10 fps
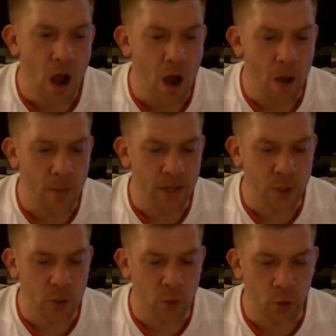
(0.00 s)
And
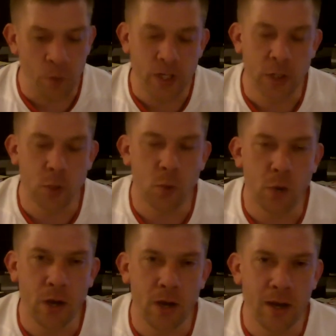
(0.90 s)
so during week
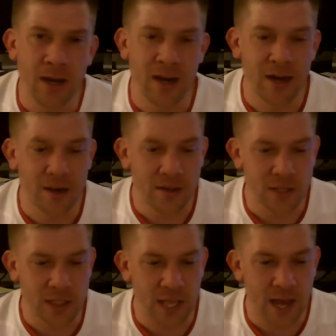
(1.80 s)
2, in
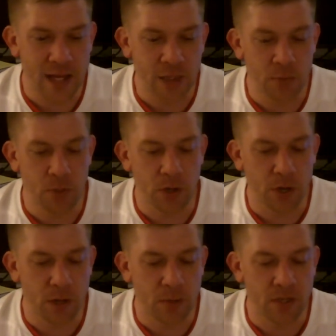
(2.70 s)
the slides
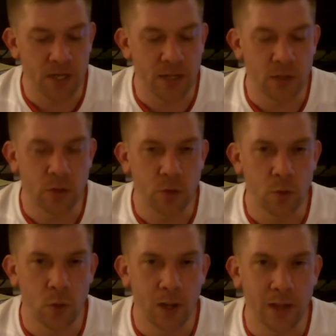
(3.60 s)
pertaining
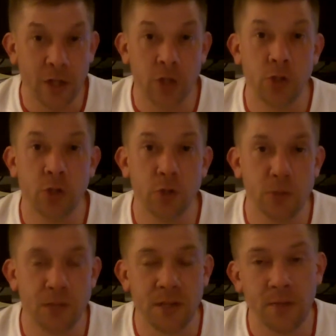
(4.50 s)
to lecture 2
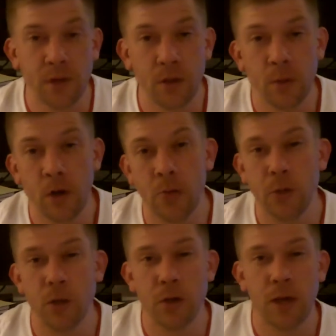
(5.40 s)
specifically, we're going to
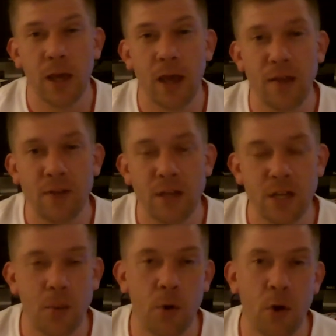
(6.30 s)
be looking at
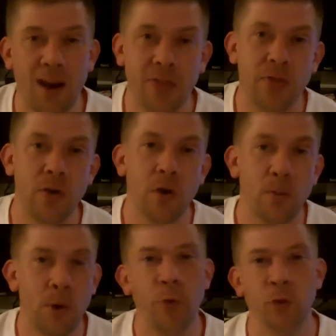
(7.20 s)
democratic
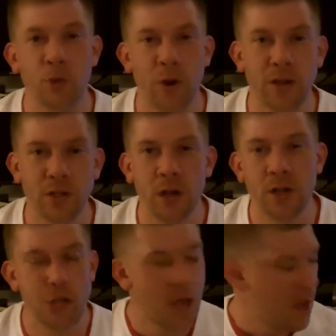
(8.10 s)
theory
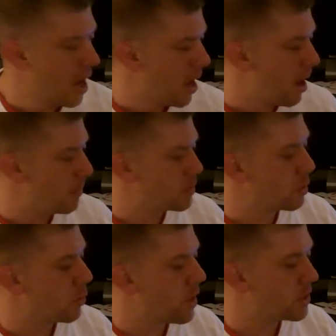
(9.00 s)
post-Renaissance.
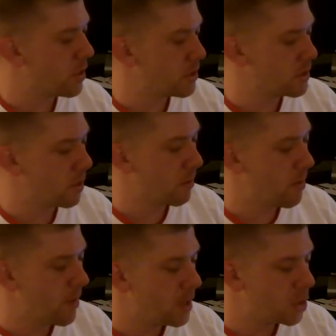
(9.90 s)
So the Renaissance is going to
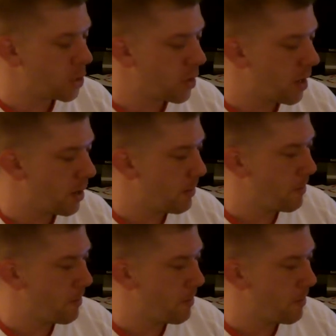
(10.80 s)
be a major